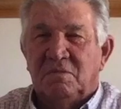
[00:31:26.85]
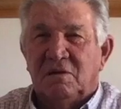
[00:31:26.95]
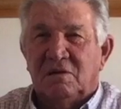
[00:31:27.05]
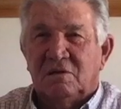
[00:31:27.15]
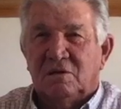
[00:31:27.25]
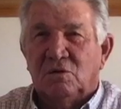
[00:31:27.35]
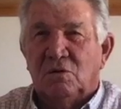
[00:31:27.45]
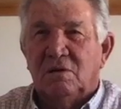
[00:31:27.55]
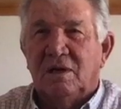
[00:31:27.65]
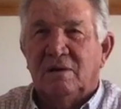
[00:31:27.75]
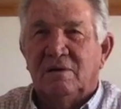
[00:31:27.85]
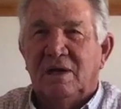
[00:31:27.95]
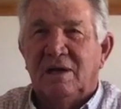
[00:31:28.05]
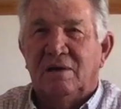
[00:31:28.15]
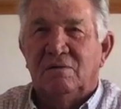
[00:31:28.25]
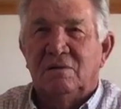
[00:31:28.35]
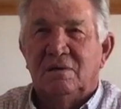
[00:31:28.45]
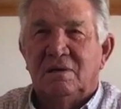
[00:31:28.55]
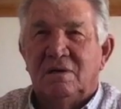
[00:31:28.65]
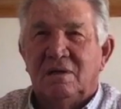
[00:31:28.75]
Was it right
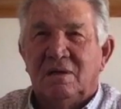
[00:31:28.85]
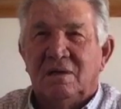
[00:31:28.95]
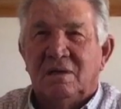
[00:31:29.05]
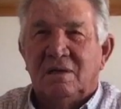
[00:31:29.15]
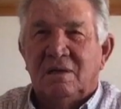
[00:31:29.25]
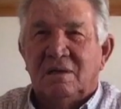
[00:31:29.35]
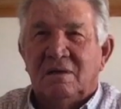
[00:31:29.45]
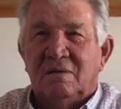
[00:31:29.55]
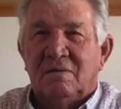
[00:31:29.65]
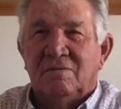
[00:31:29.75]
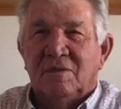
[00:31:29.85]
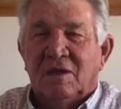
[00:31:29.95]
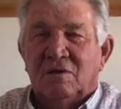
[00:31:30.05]
across from DDO?